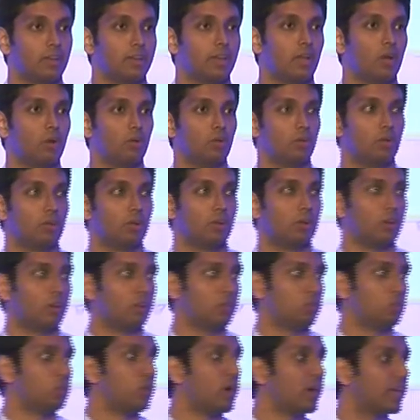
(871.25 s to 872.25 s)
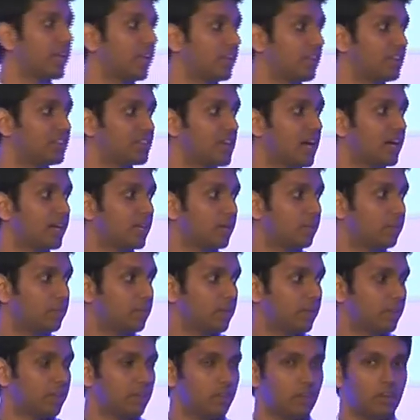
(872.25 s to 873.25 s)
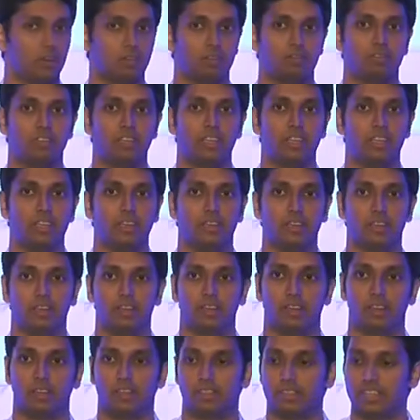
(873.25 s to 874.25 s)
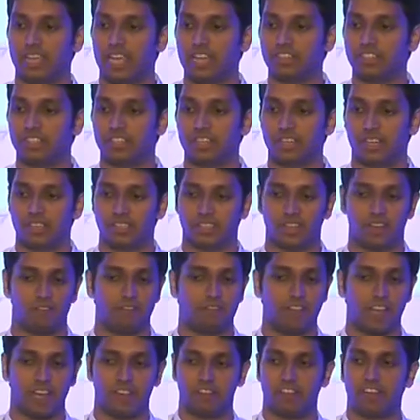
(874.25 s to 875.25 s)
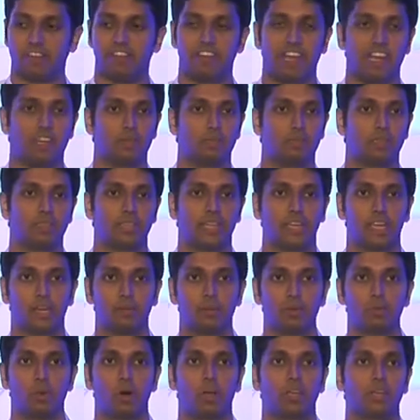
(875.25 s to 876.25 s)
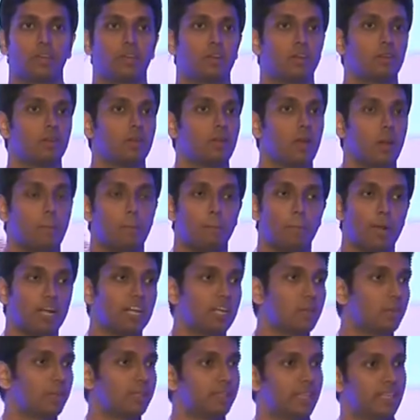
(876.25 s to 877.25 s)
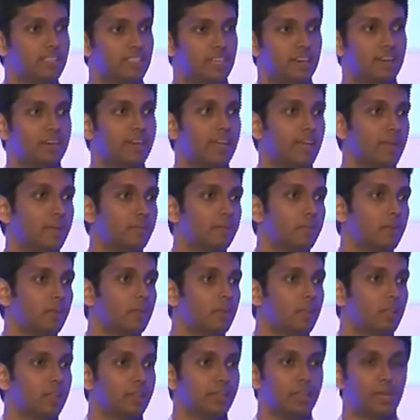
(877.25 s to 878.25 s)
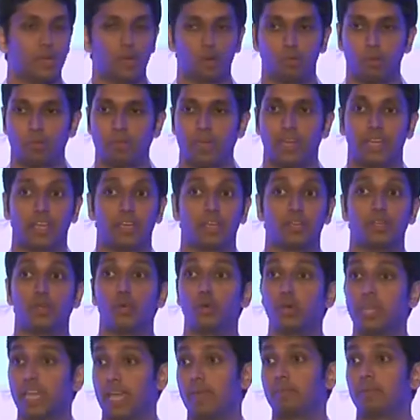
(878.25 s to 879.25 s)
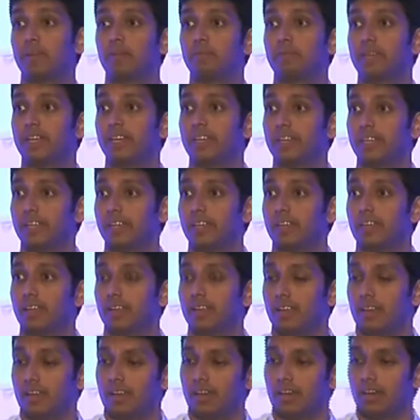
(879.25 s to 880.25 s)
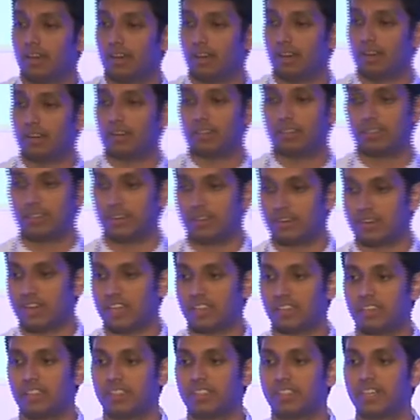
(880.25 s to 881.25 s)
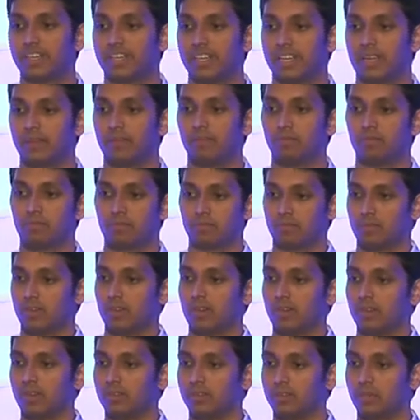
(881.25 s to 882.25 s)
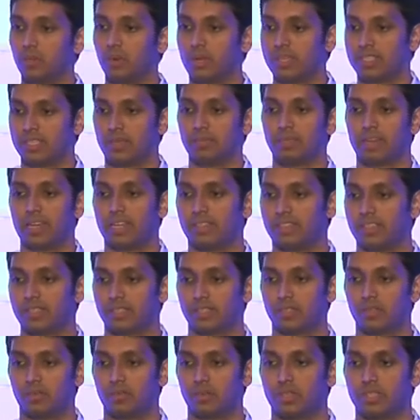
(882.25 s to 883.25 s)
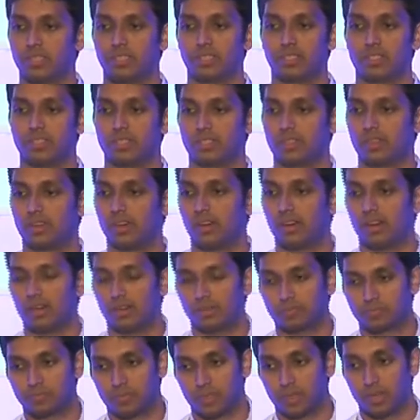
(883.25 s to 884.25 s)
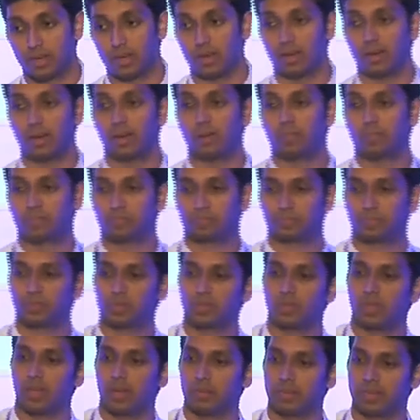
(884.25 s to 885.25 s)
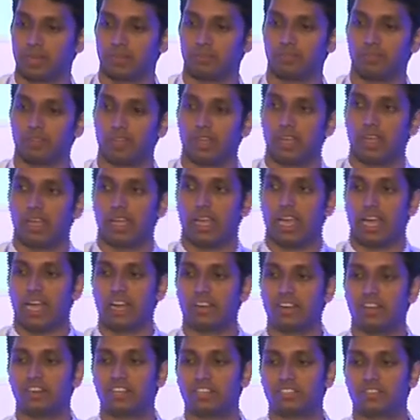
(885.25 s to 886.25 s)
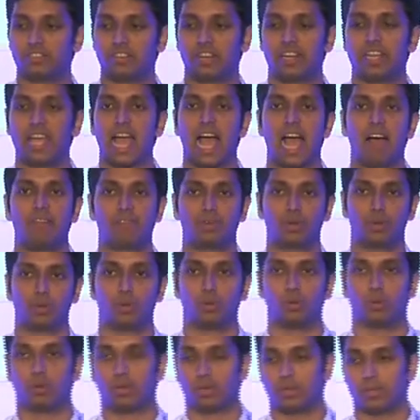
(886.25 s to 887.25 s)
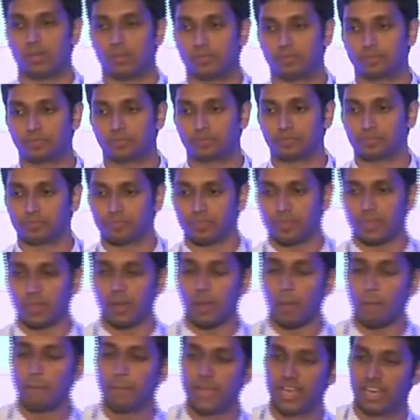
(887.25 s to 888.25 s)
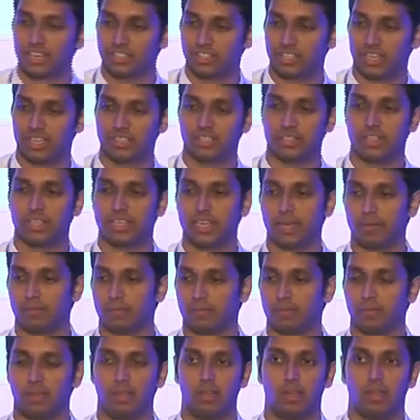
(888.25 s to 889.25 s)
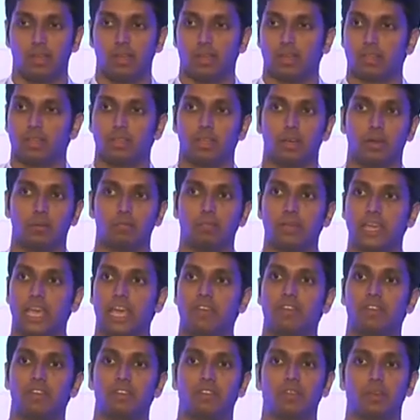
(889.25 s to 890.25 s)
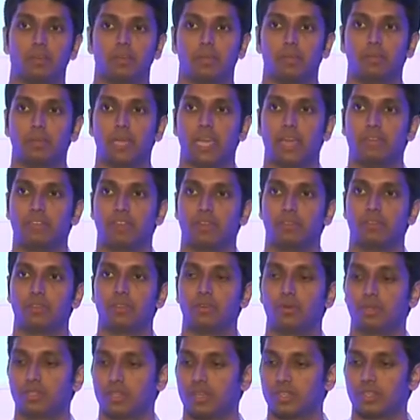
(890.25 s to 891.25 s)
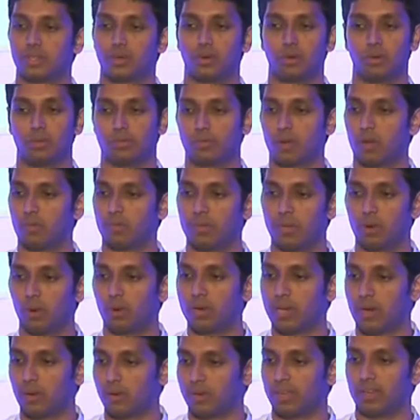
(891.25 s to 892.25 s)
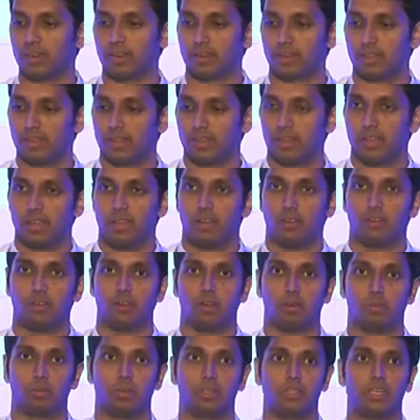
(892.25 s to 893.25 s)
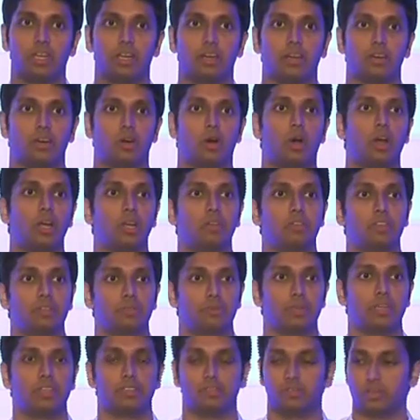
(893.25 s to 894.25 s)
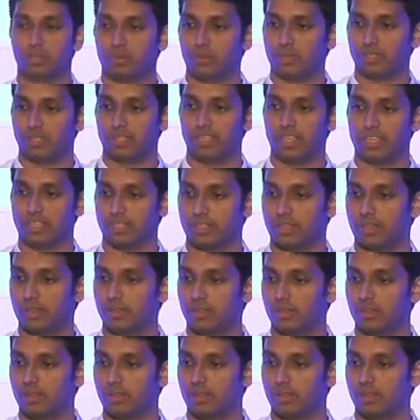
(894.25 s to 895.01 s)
Now, working in a startup, the engineers are very, very valuable. They can be working on multiple things at a time. They could be making a new game completely, rather than sitting and doing something like this, which is, and it doesn't really have to make a change in the game. the behavior of the users could probably go downhill with the order which we suggest.